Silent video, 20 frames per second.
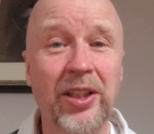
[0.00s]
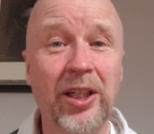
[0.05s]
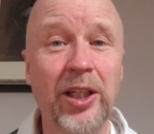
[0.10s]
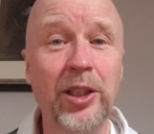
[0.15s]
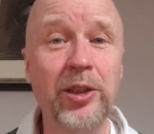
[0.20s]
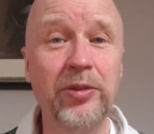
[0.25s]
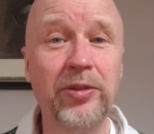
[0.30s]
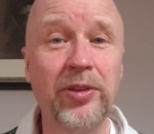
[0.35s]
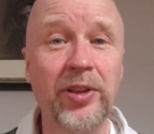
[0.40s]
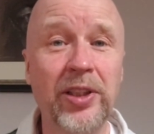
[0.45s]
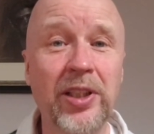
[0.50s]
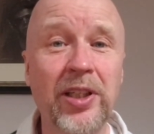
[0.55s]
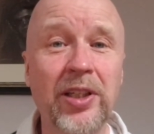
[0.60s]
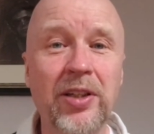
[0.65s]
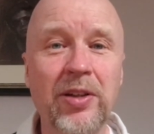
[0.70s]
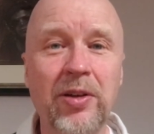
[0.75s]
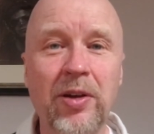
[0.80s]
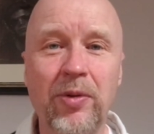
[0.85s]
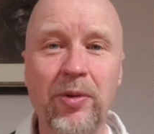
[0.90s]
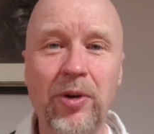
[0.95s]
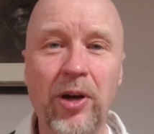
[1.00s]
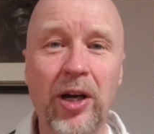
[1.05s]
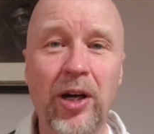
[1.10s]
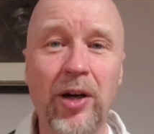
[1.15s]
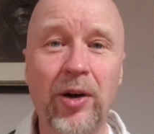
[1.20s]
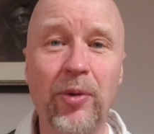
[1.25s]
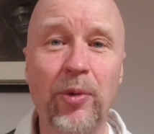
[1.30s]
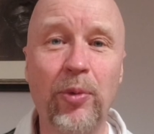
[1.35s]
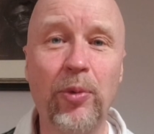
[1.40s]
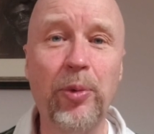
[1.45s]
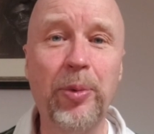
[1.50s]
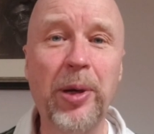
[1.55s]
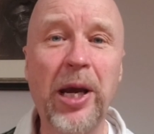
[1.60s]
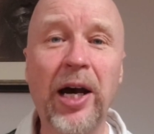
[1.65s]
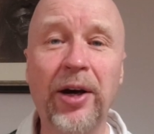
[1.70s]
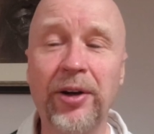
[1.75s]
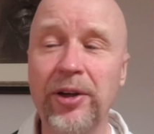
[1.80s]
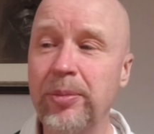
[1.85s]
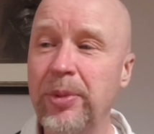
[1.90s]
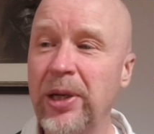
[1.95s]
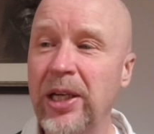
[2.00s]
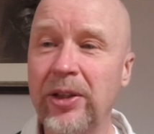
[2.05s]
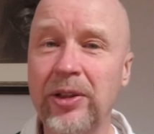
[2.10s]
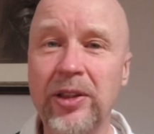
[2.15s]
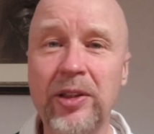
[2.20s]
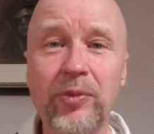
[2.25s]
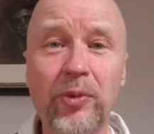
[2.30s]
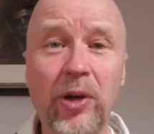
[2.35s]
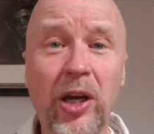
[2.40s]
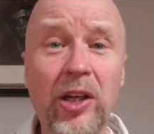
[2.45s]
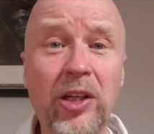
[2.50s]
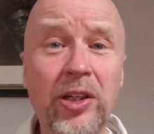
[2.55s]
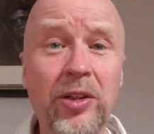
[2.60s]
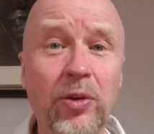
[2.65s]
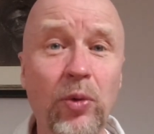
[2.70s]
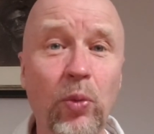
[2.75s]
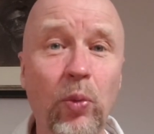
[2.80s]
Hopefully we'll be out and about in